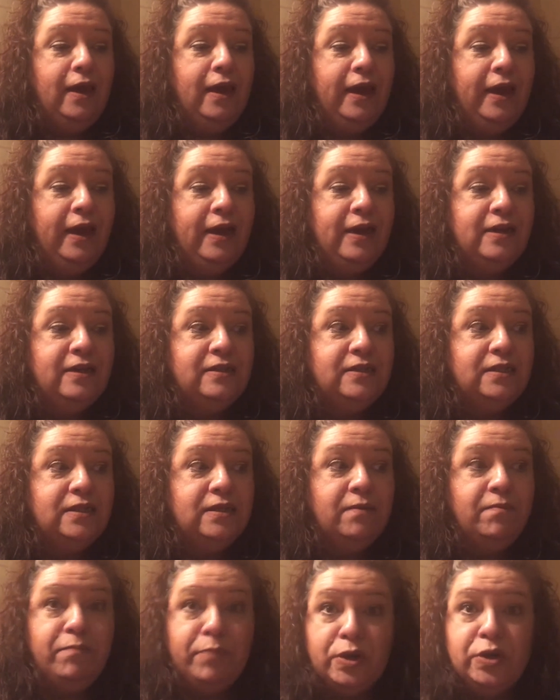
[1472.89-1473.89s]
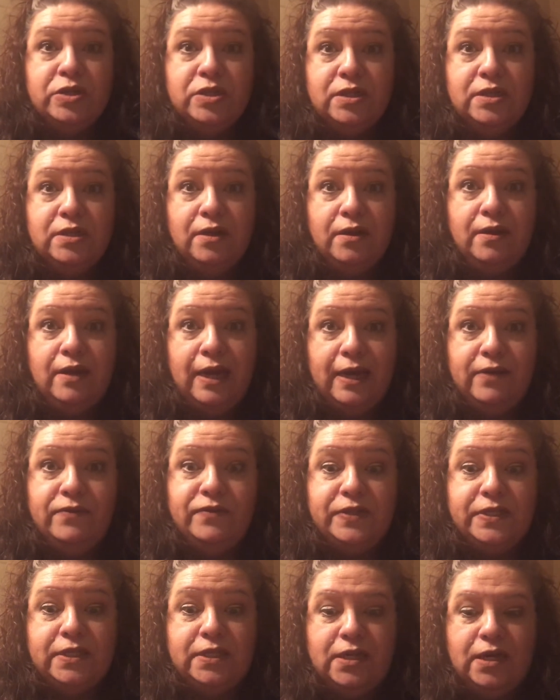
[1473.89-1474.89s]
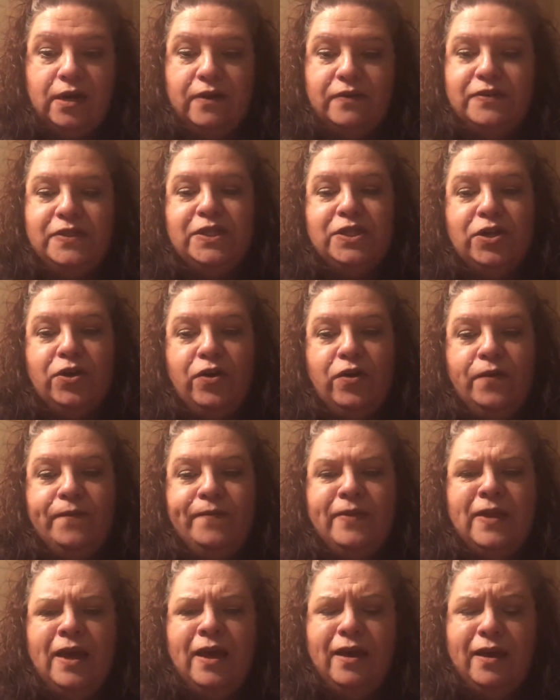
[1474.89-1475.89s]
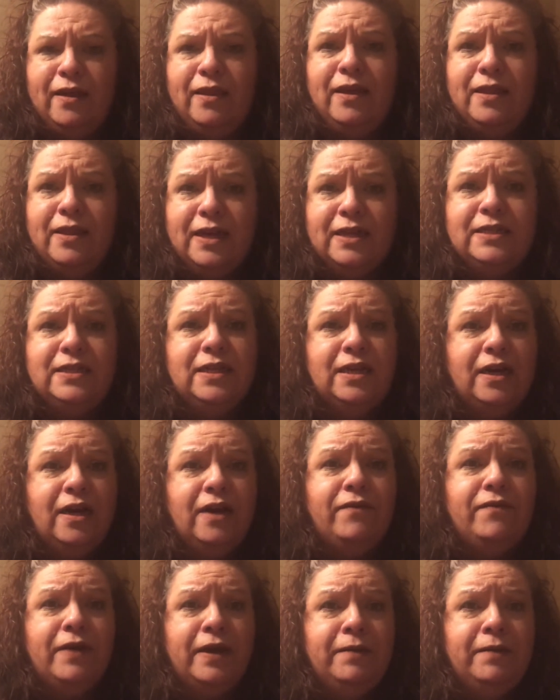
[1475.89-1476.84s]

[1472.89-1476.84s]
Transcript: and some personal life stuff. So I think that's enough.